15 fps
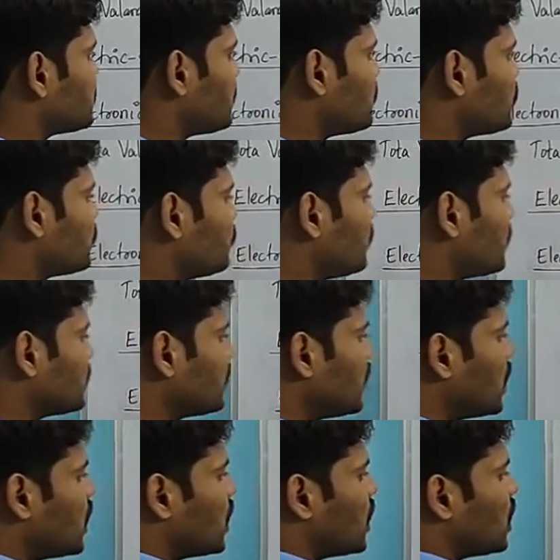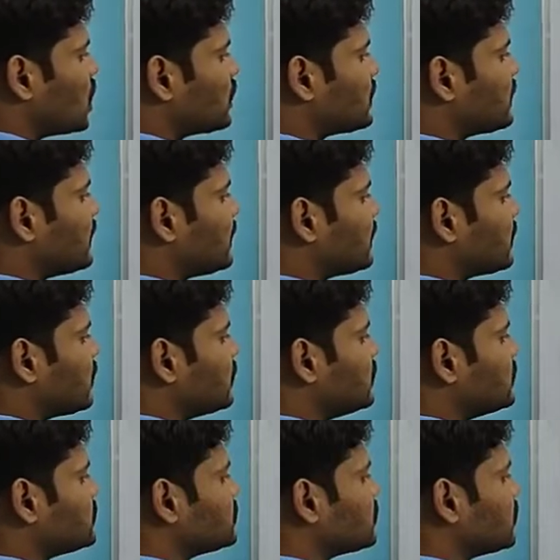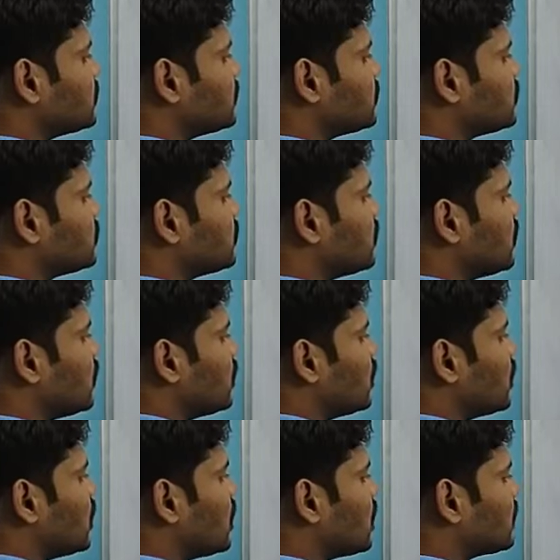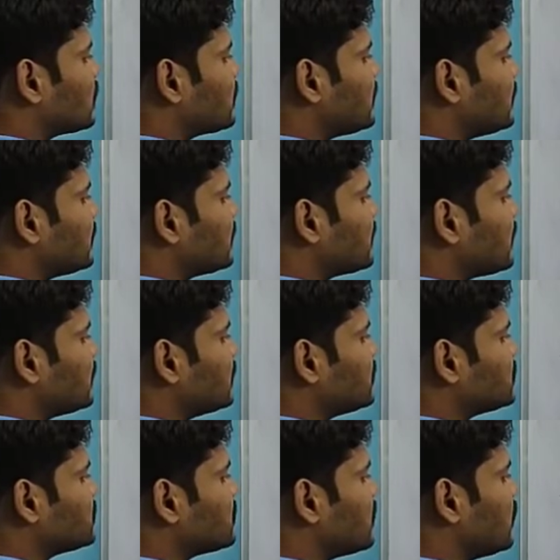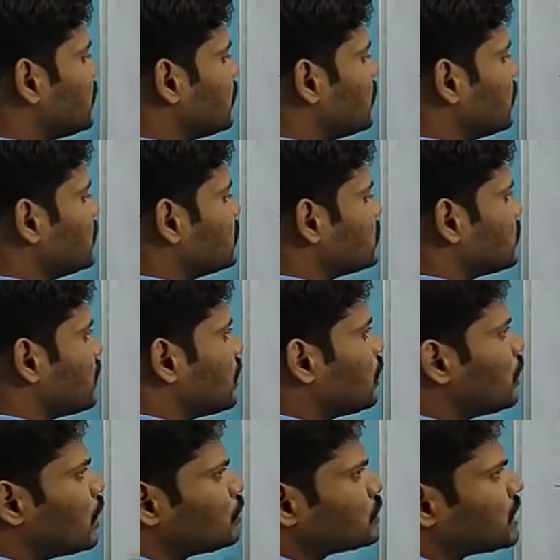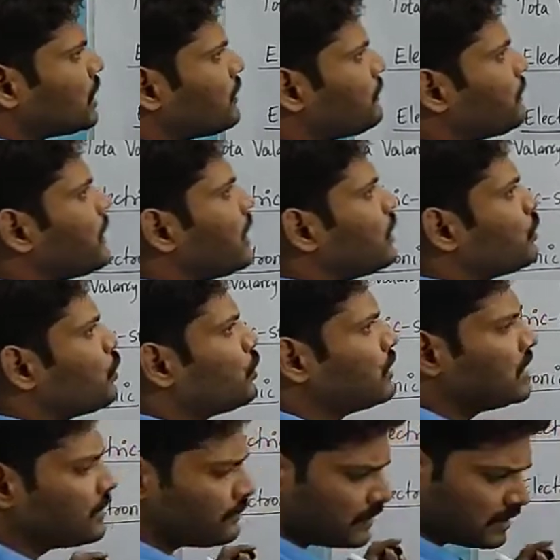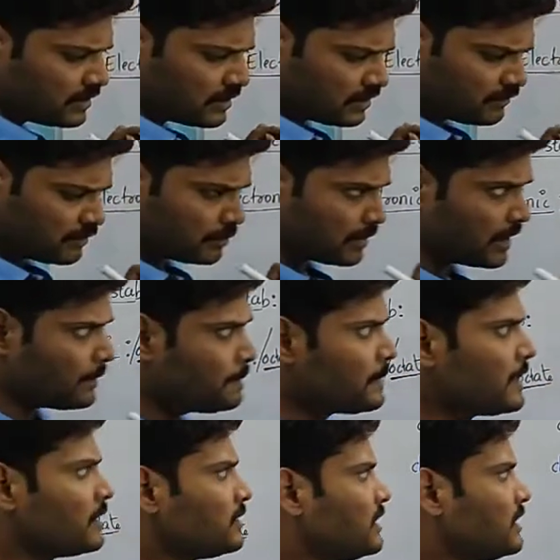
is about what? Octet condition. Octet condition. So now out of all, only one thing we may